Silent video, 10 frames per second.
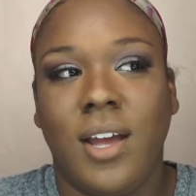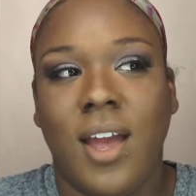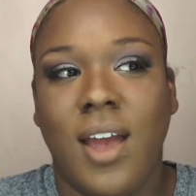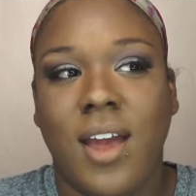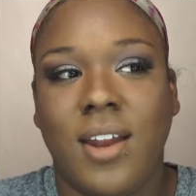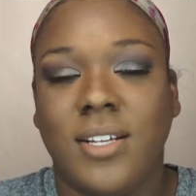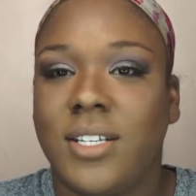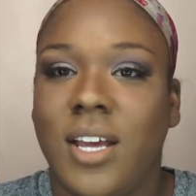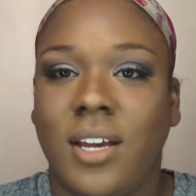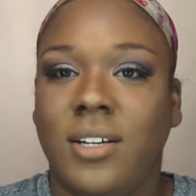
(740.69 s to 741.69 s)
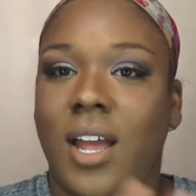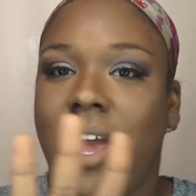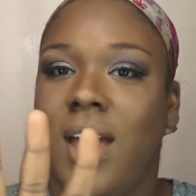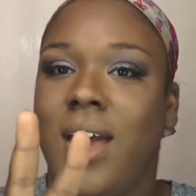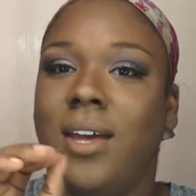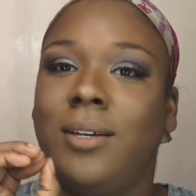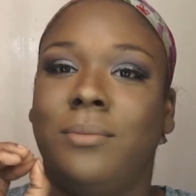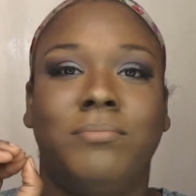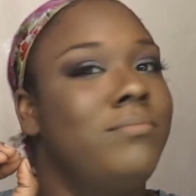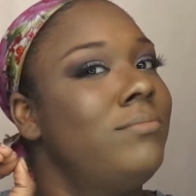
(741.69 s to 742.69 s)
And it's like,
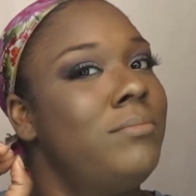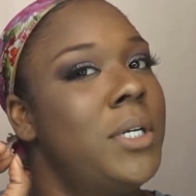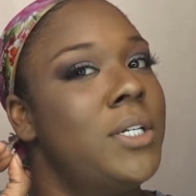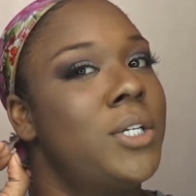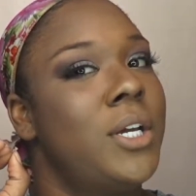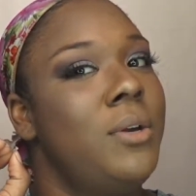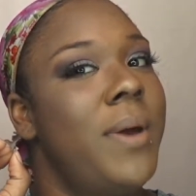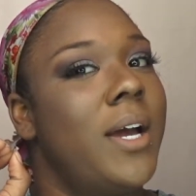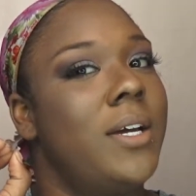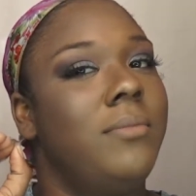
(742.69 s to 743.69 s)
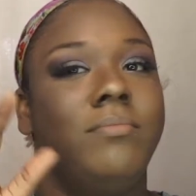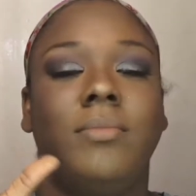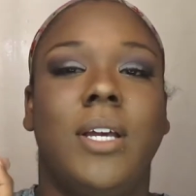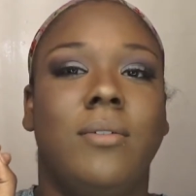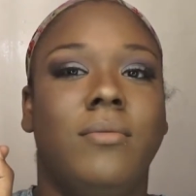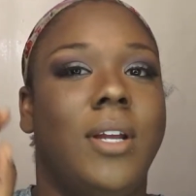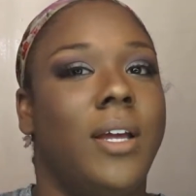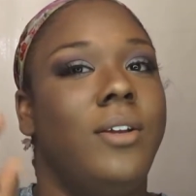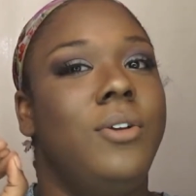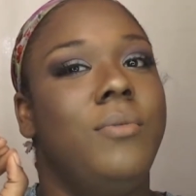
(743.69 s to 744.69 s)
bitch, can you back up?
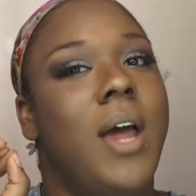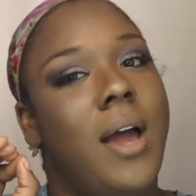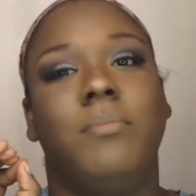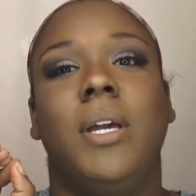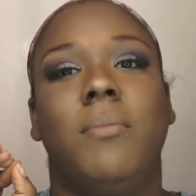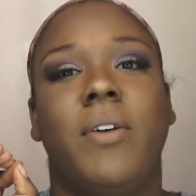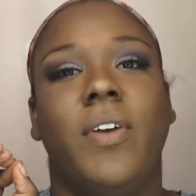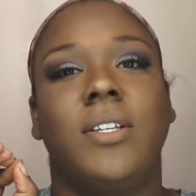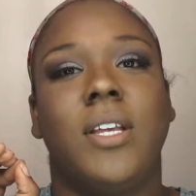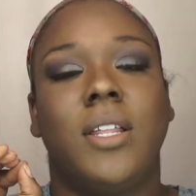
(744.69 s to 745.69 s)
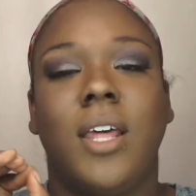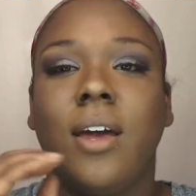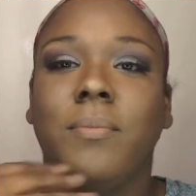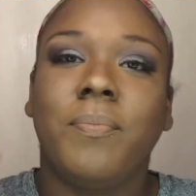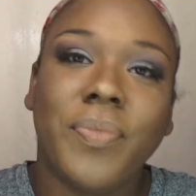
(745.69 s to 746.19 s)
Can you not be in my face like that?